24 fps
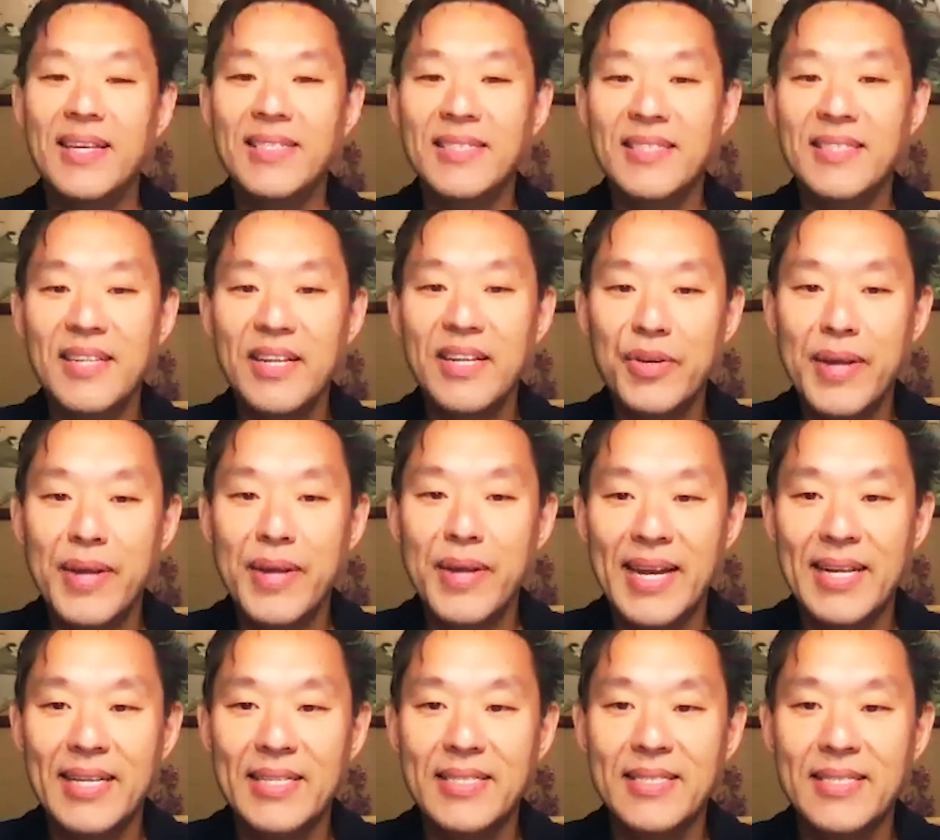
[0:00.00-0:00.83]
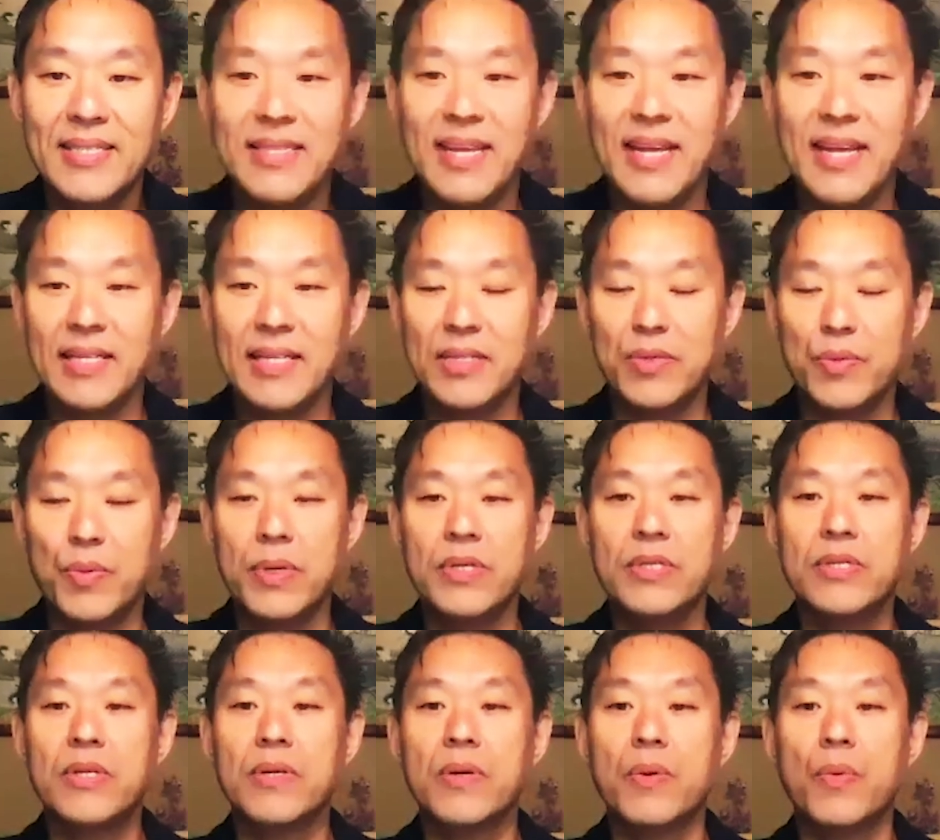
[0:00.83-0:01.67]
in the United States,
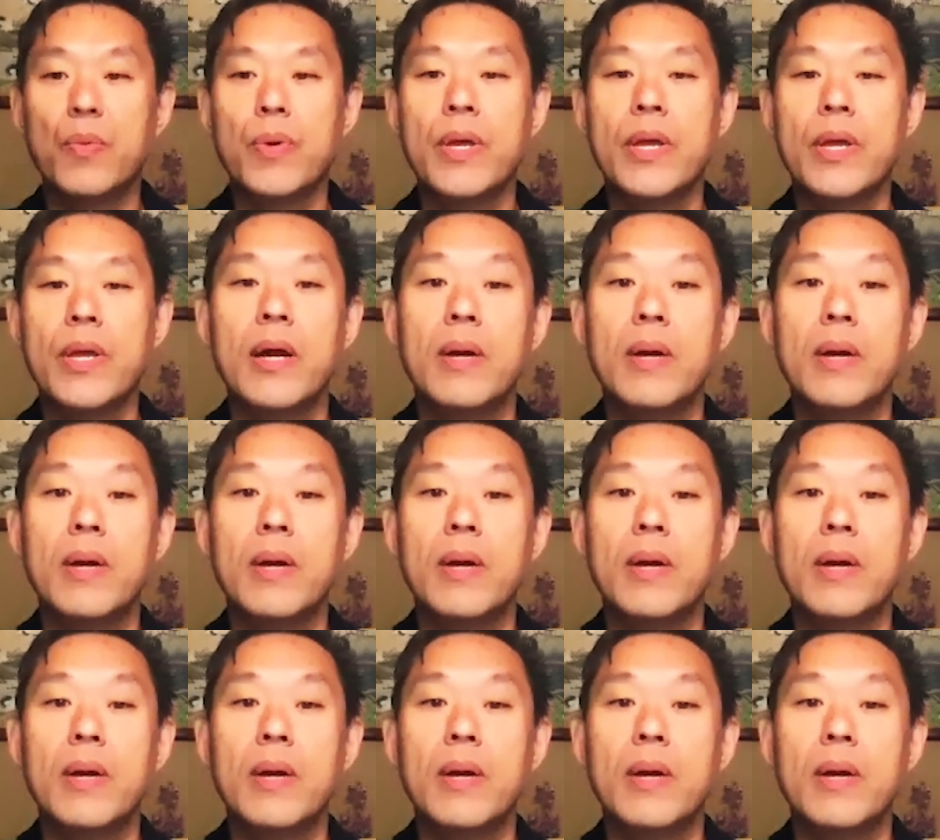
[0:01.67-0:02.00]
we are